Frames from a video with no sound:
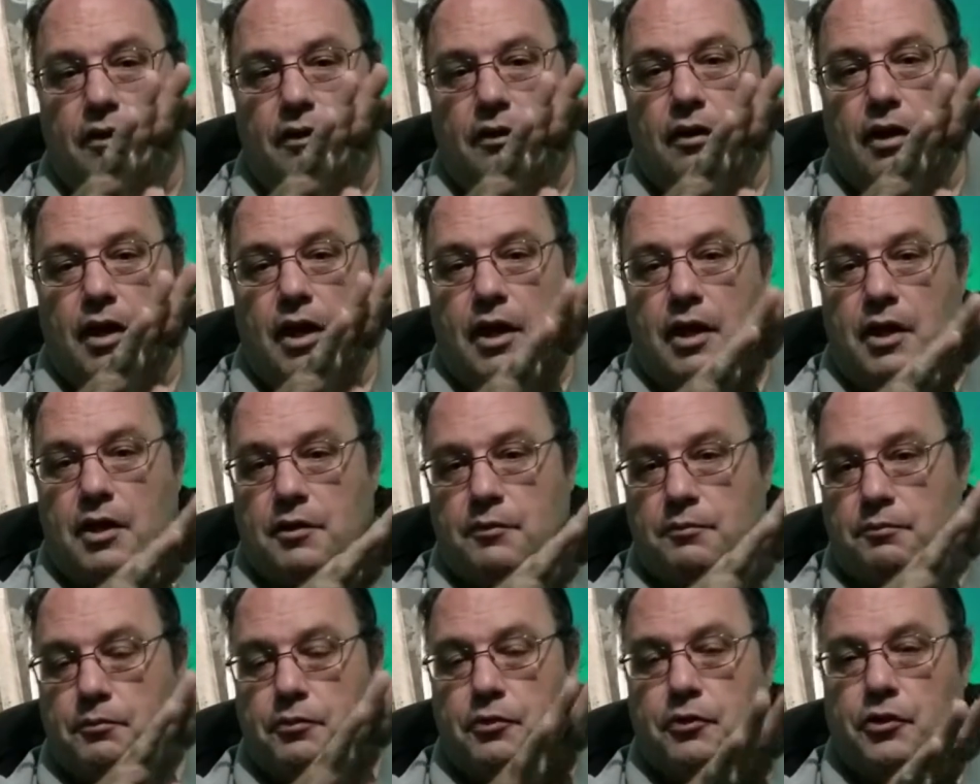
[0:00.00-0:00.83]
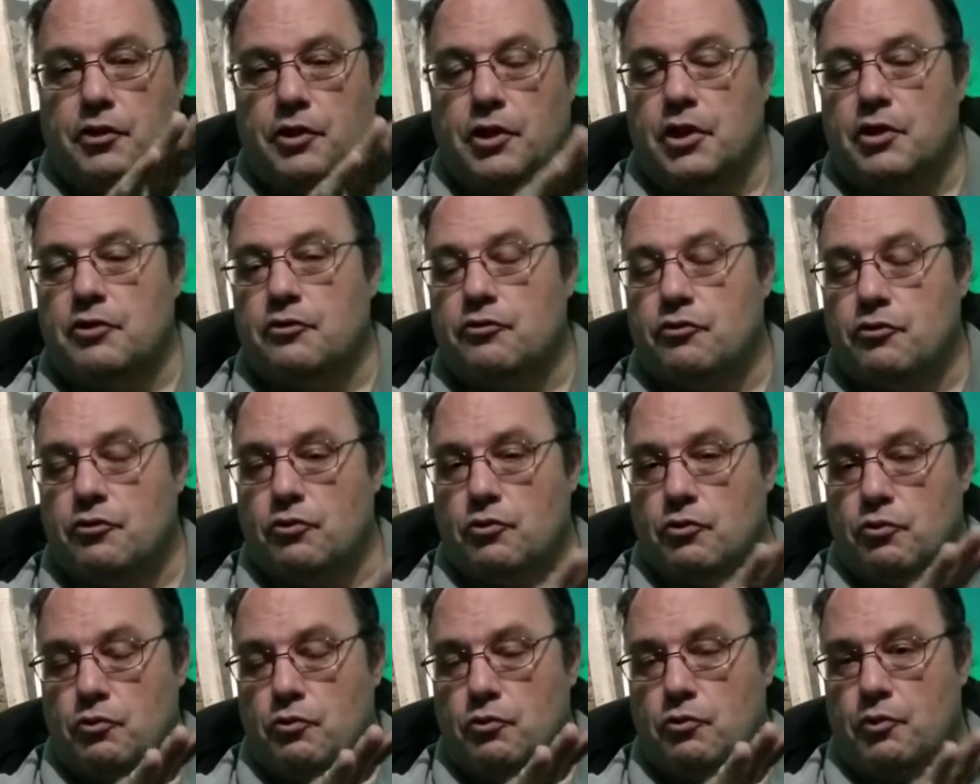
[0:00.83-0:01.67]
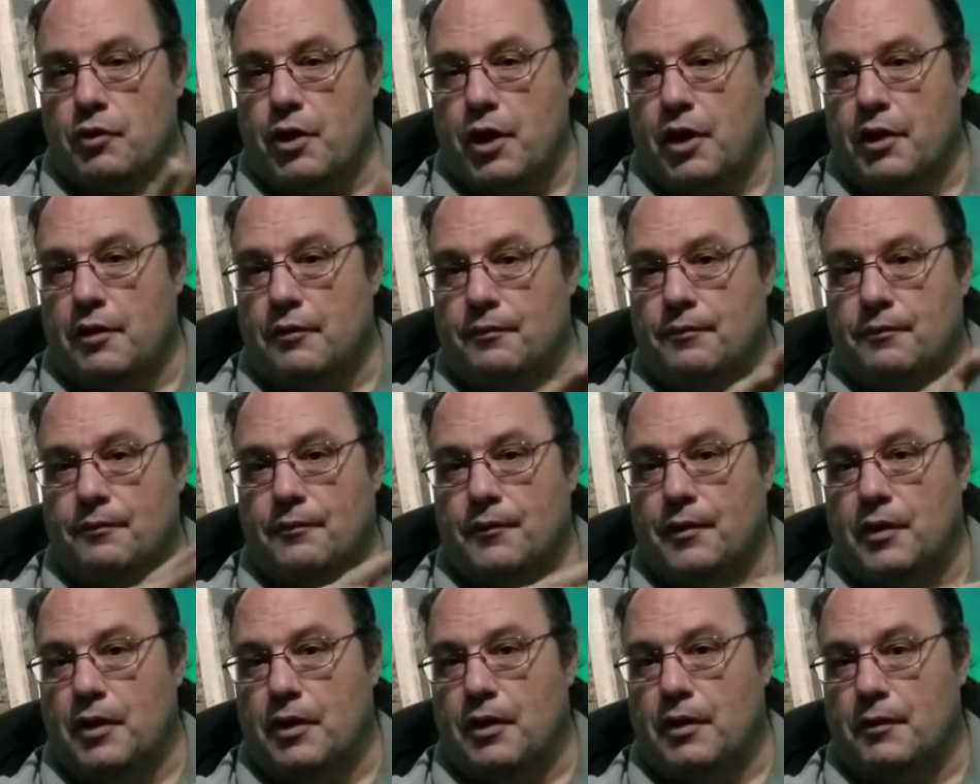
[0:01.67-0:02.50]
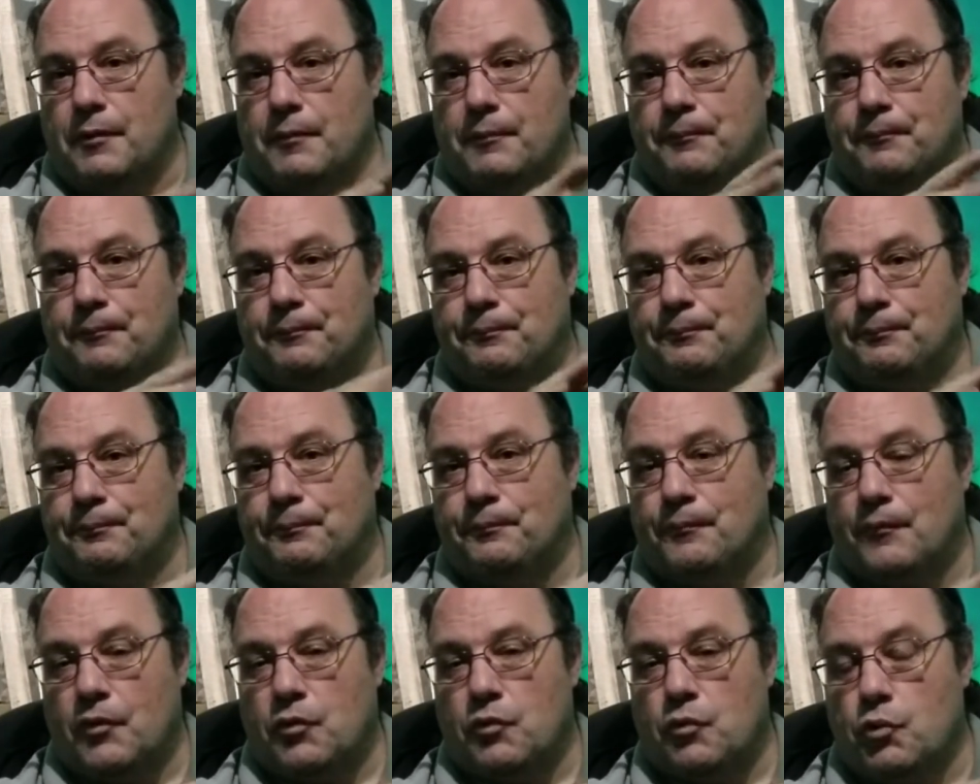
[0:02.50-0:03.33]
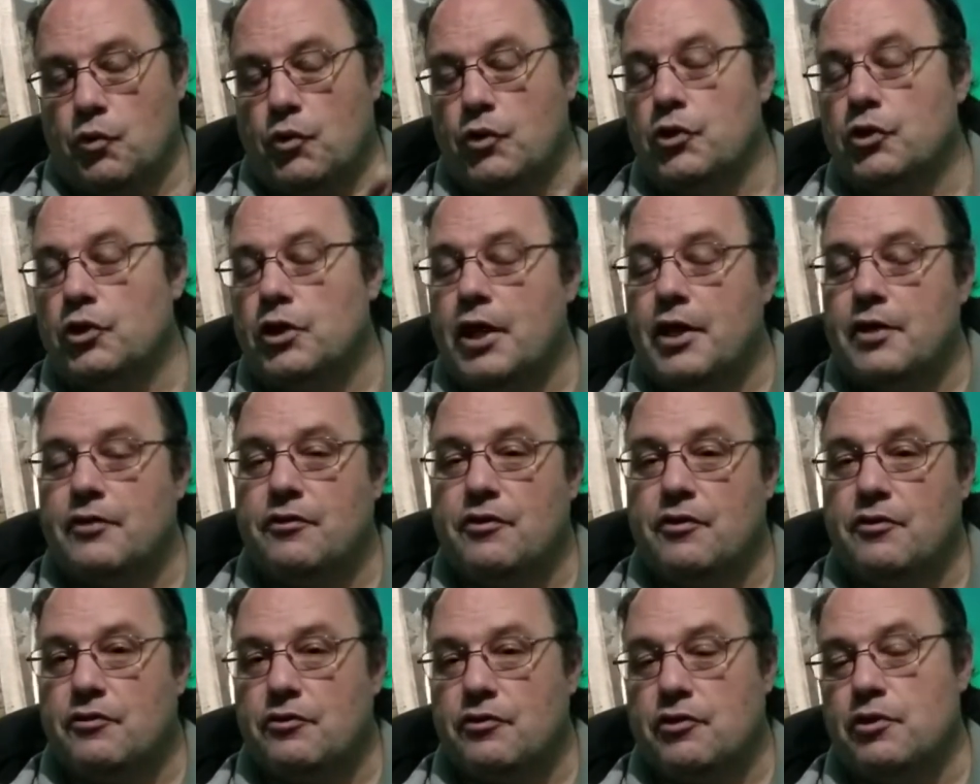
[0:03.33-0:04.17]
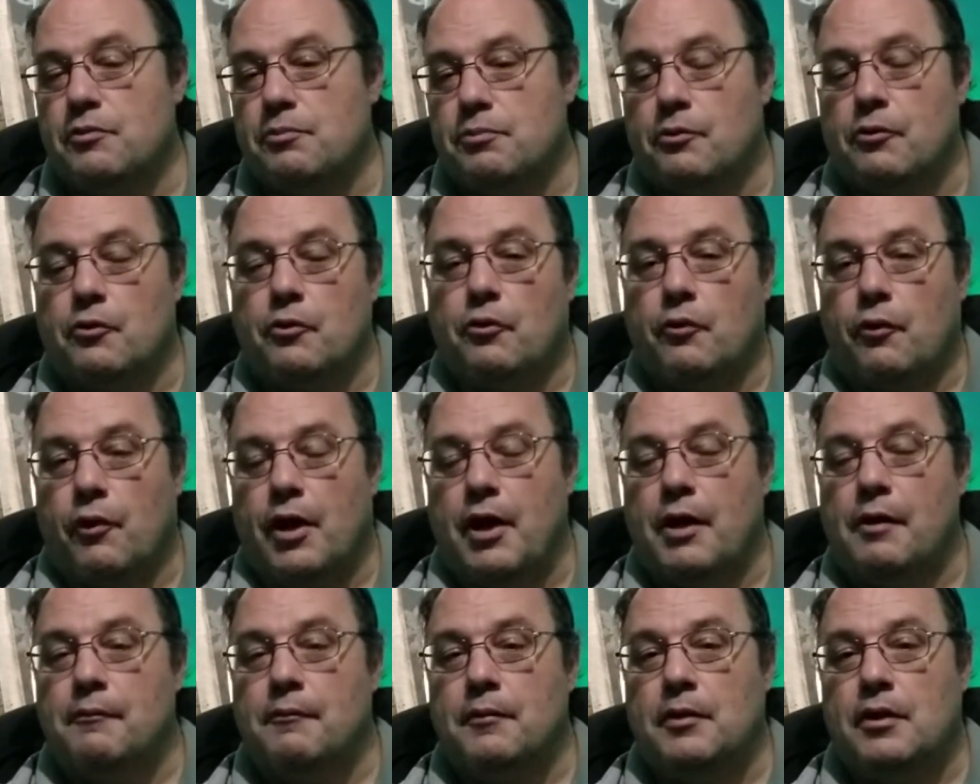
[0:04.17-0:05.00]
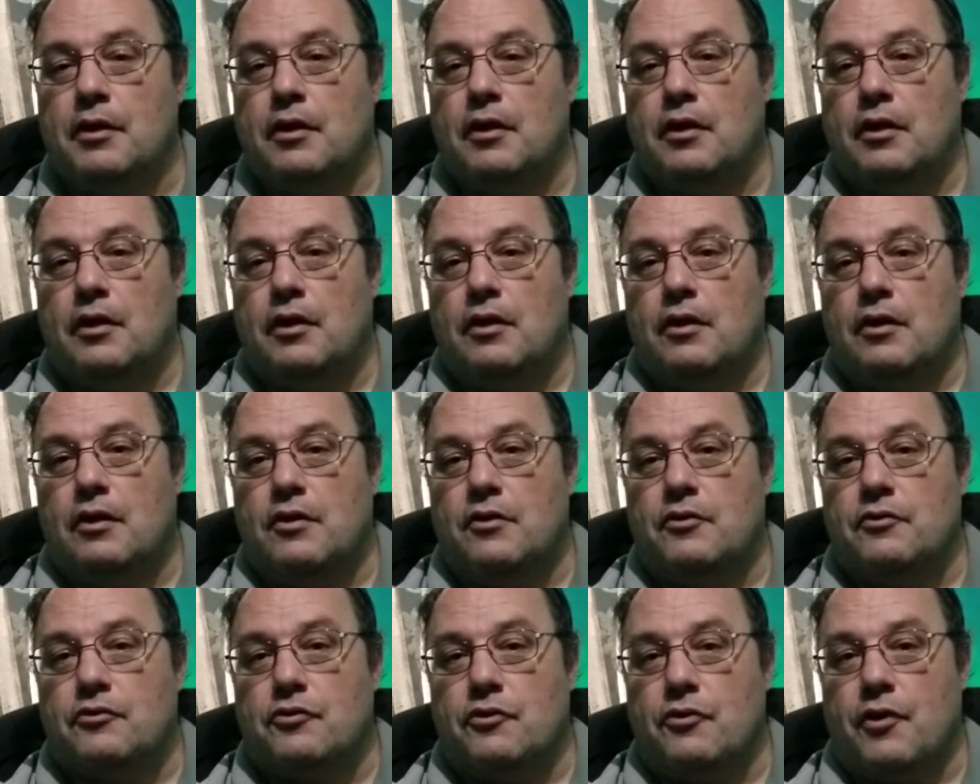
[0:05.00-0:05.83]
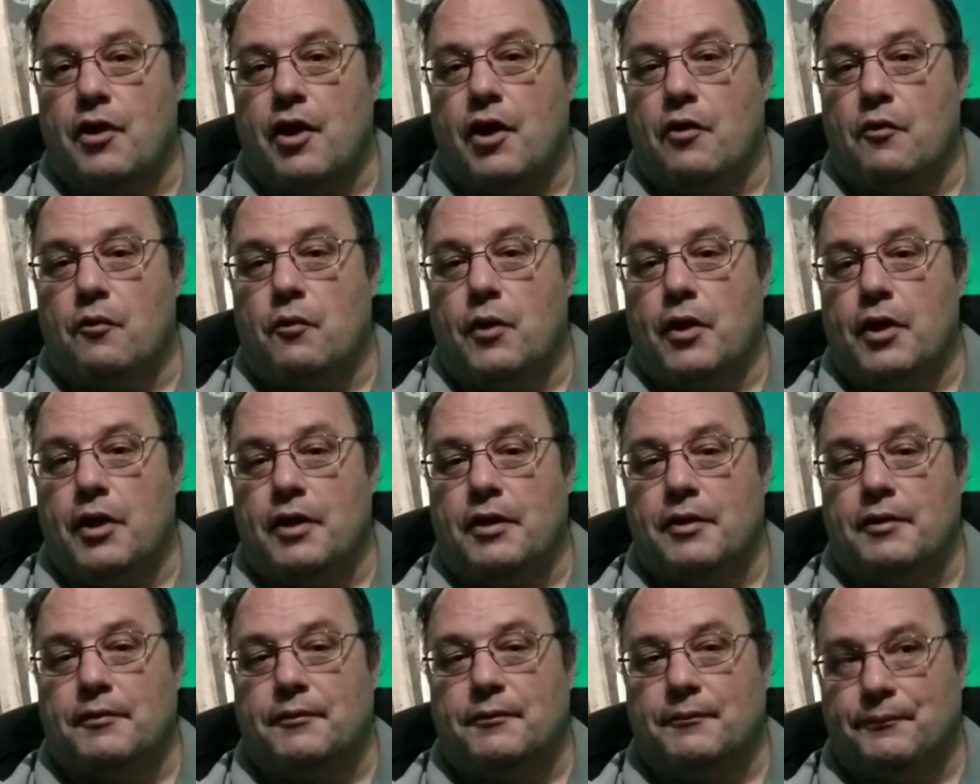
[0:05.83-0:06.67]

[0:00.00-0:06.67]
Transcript: and put it into that Um, Real A T C program, so that way